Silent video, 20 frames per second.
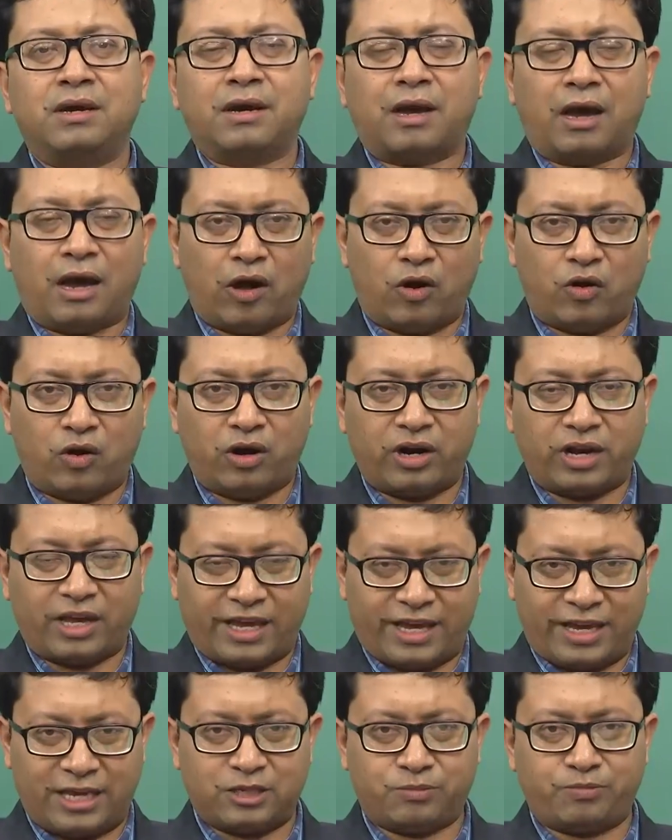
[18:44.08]
and on a
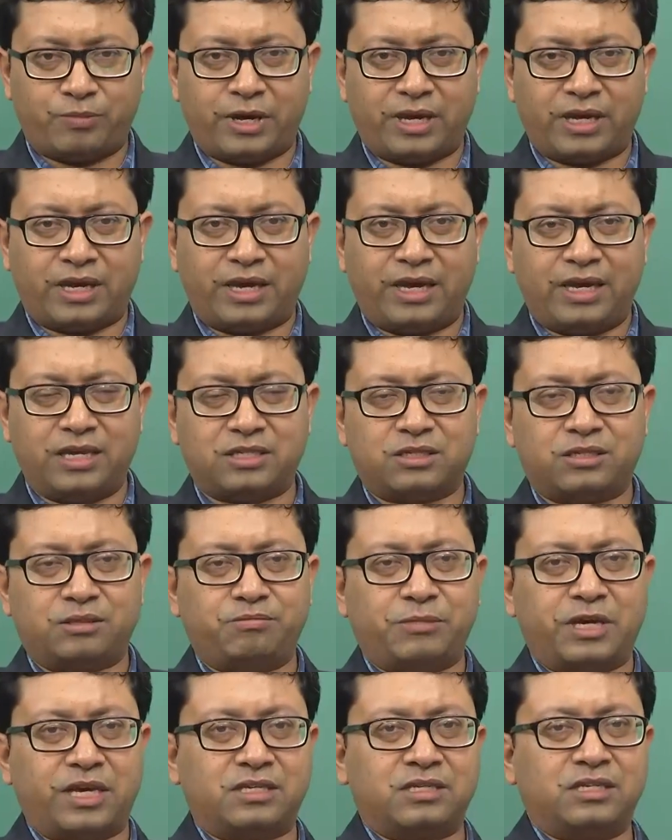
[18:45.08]
case by case
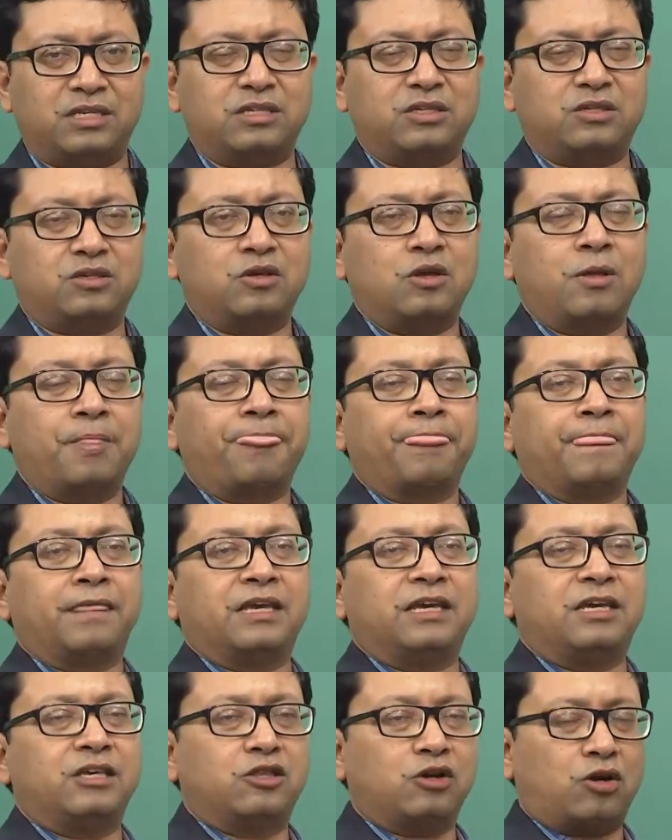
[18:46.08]
basis,
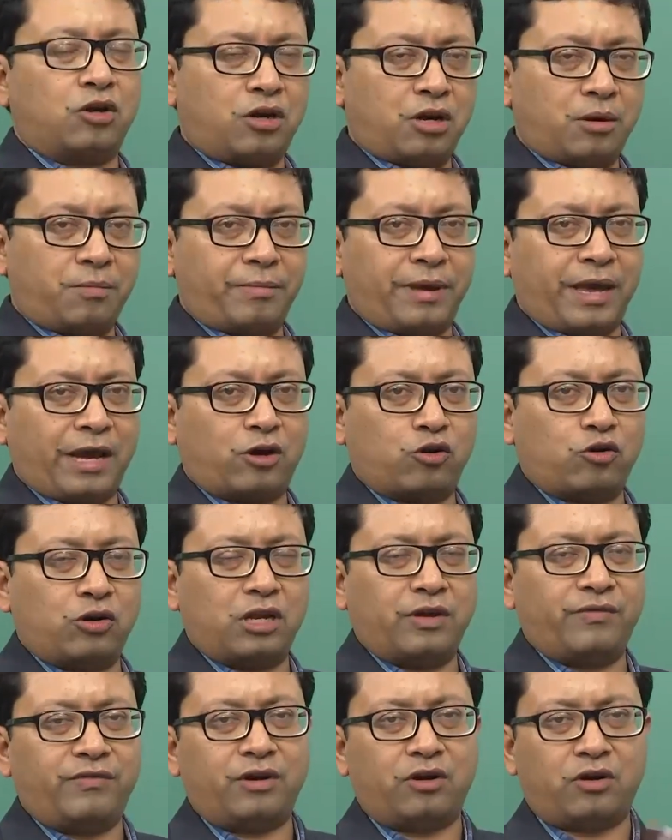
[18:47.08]
either on a macro
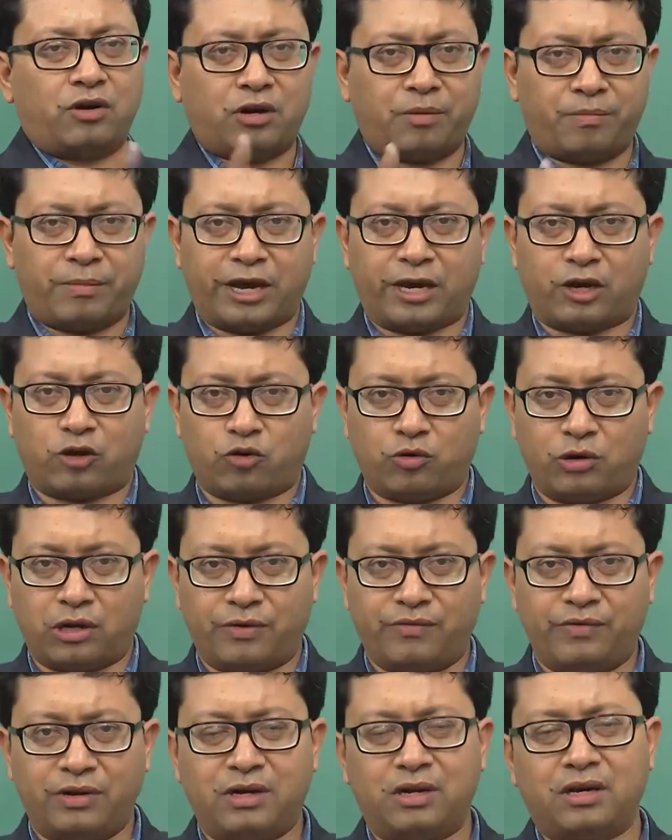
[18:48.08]
level or on a micro
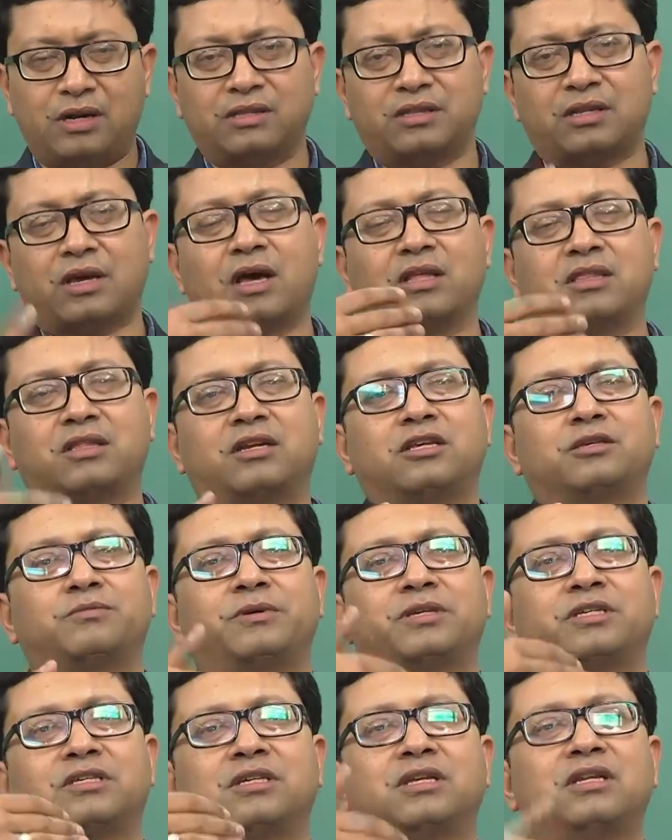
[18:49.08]
level, and the other is
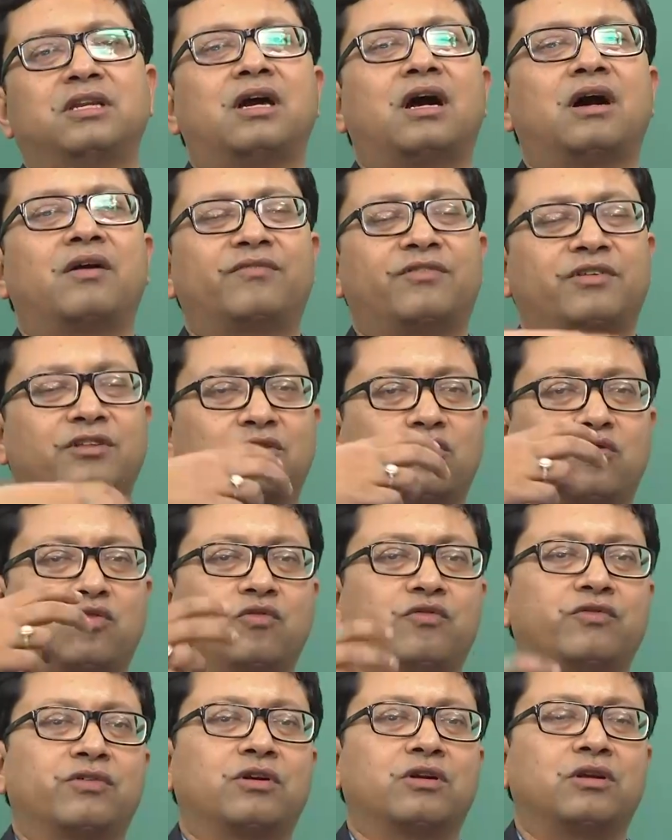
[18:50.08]
basically after the
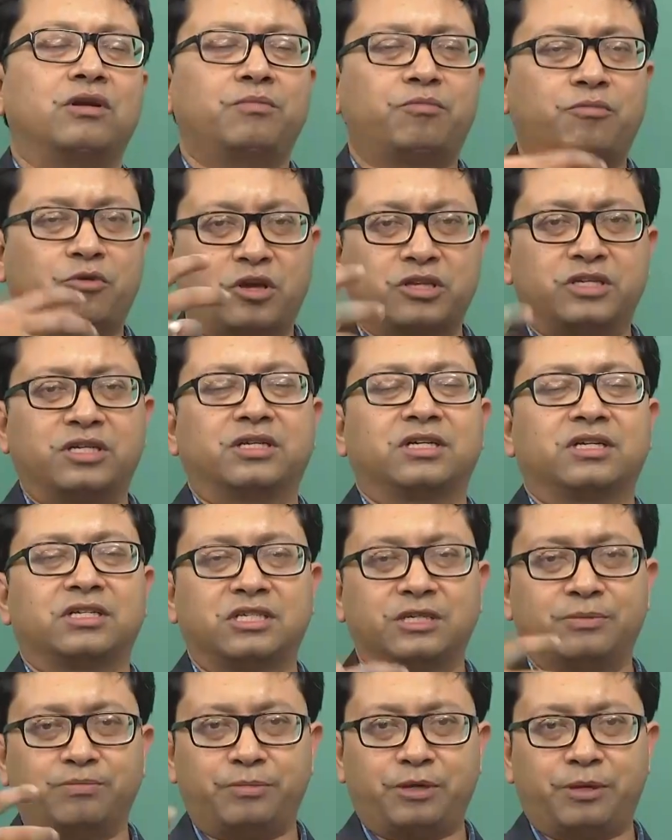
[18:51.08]
overall project is
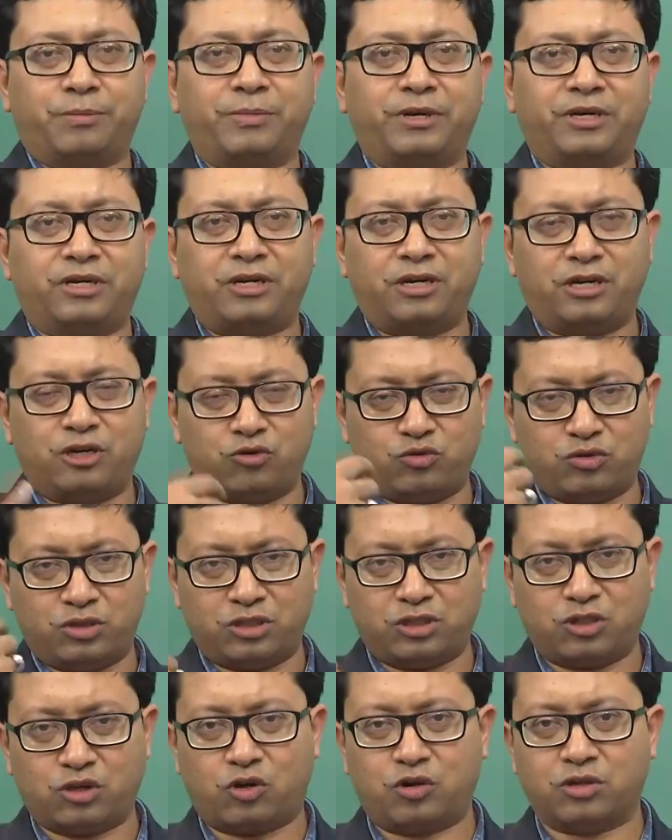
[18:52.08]
implemented
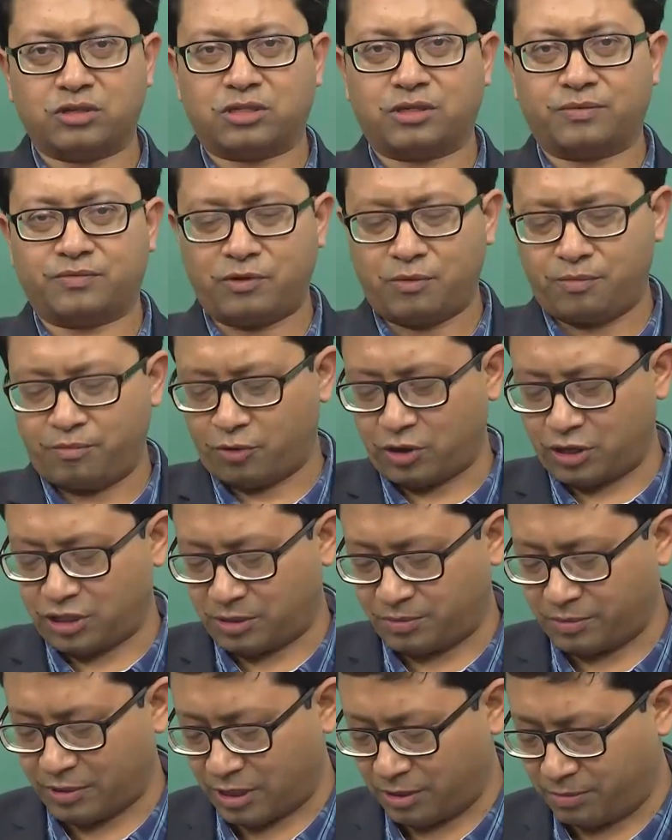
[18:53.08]
using the concept of
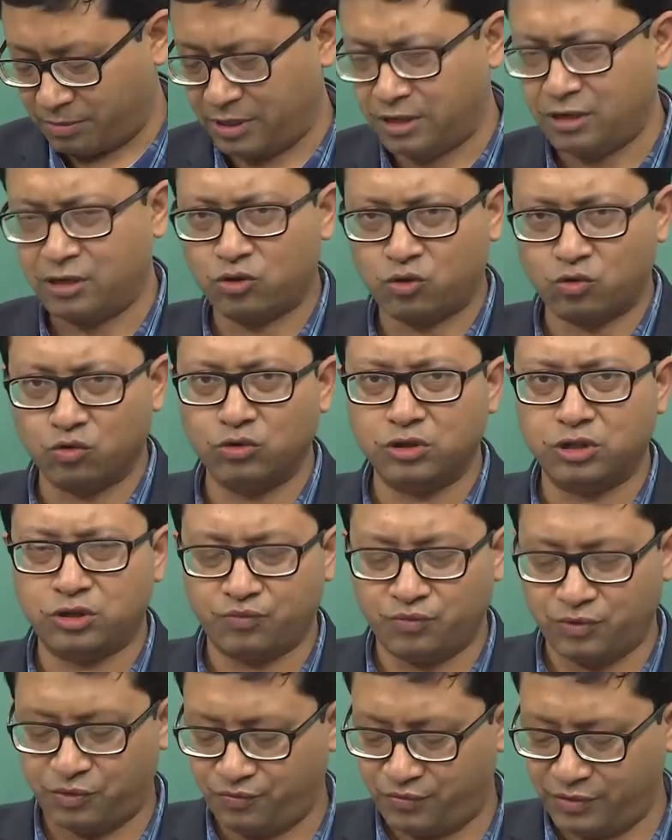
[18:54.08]
project management tools,
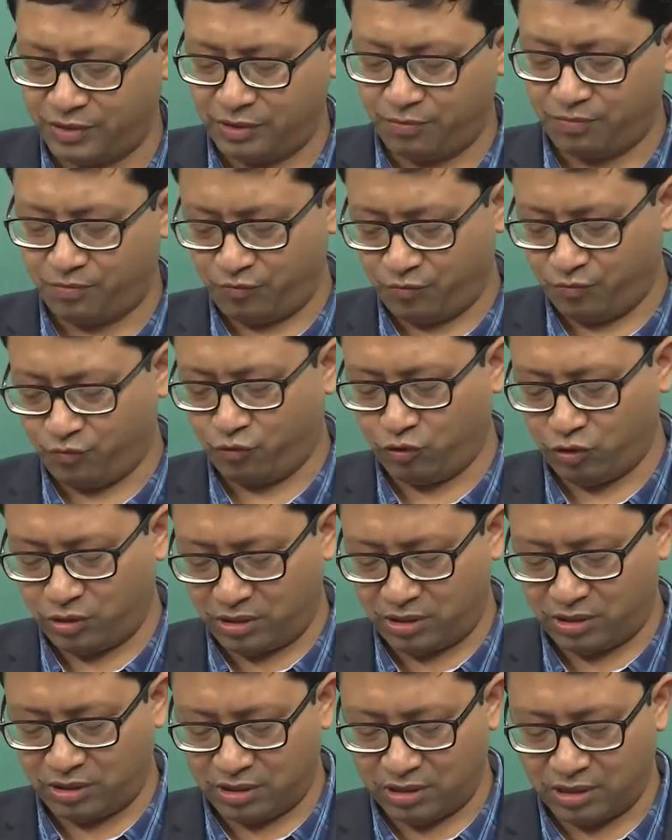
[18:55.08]
which we would
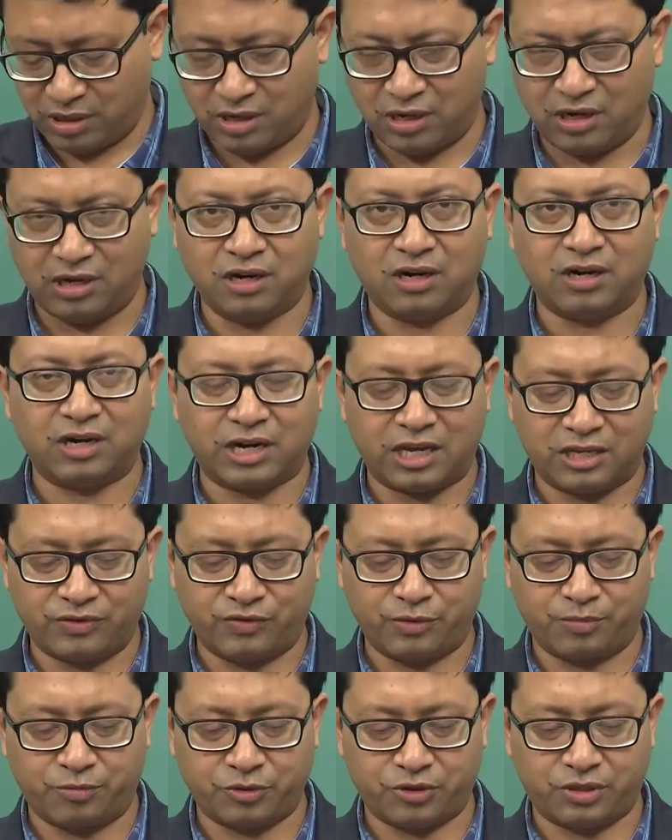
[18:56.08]
learn as
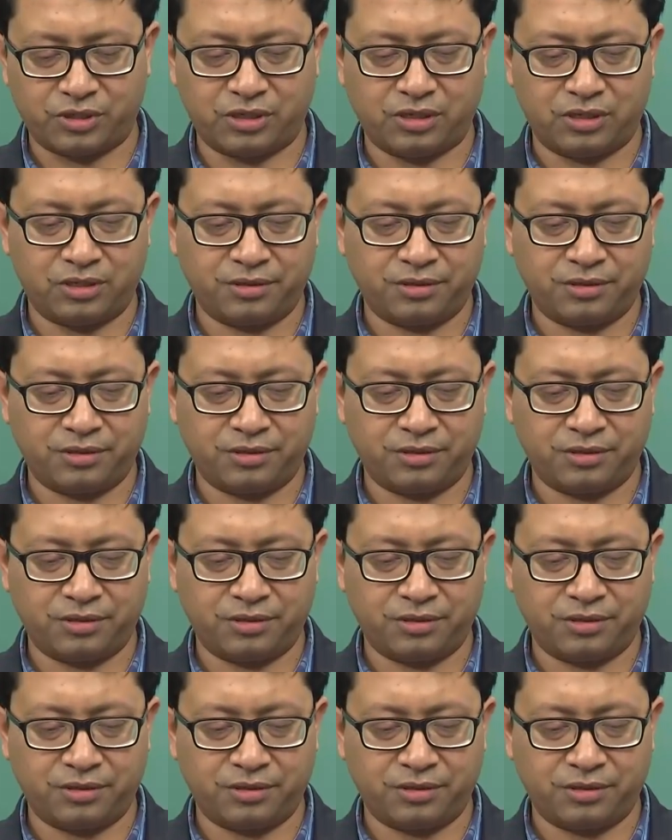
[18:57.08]
we proceed.